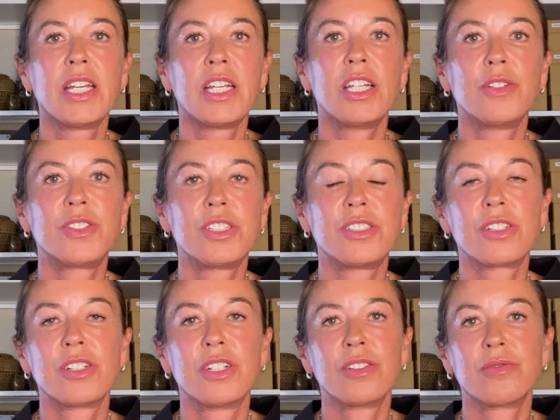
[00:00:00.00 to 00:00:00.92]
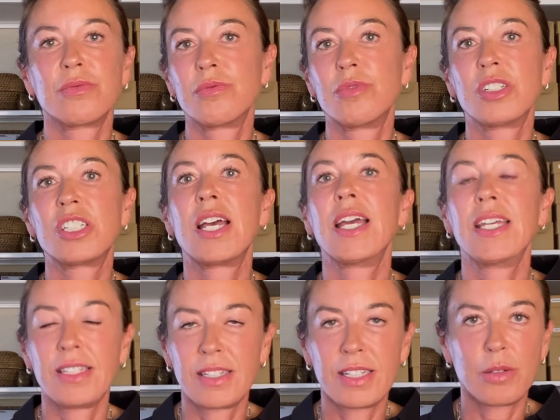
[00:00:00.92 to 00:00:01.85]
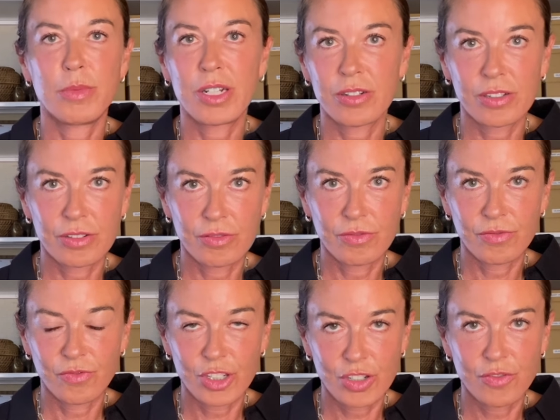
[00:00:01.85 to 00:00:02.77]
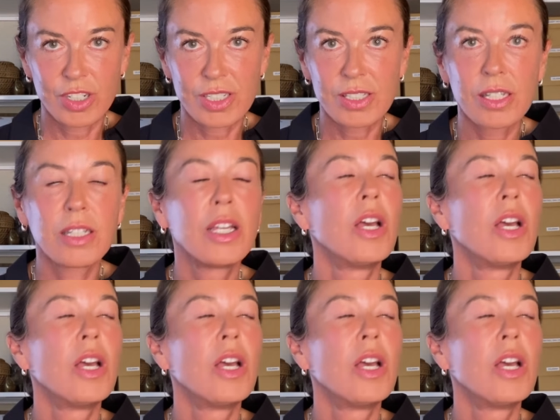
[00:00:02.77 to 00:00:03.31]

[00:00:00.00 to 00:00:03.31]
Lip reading: if she's going to retain the American fridge freezer